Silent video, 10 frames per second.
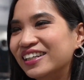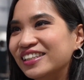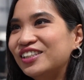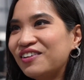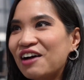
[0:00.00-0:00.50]

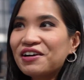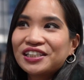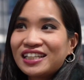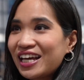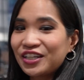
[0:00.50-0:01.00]
So I
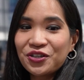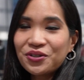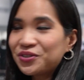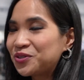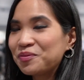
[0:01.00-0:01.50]
was like
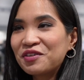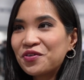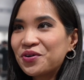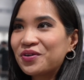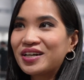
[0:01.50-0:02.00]
used to be
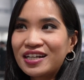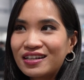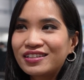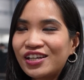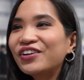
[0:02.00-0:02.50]
very
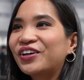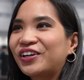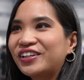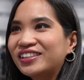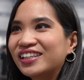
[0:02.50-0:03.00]

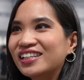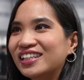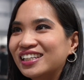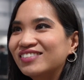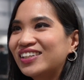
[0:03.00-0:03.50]
younger.
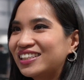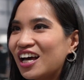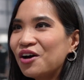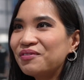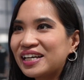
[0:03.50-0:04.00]
But
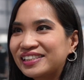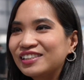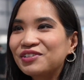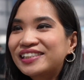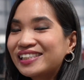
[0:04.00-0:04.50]
now
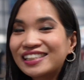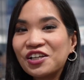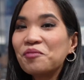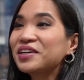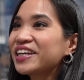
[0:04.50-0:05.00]
we see
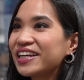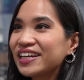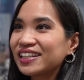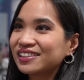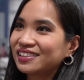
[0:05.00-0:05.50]
so
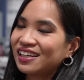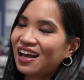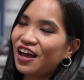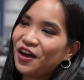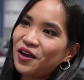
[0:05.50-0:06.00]
many
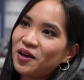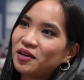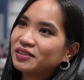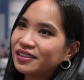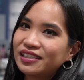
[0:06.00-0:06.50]

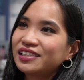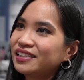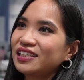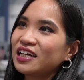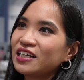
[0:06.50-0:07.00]

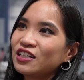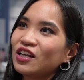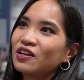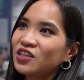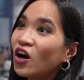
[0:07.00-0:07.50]
16
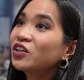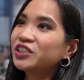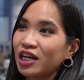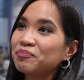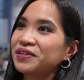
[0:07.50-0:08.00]
young
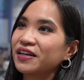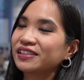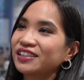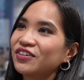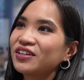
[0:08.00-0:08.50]

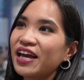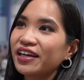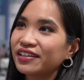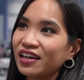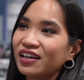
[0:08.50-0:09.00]
champions, you know,
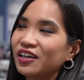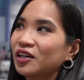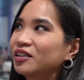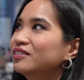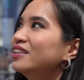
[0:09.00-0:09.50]
like
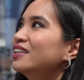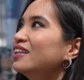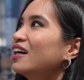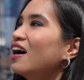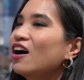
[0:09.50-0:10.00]

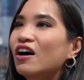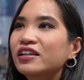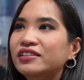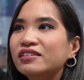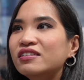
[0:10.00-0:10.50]

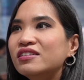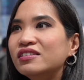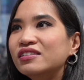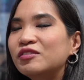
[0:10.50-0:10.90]
Eternal,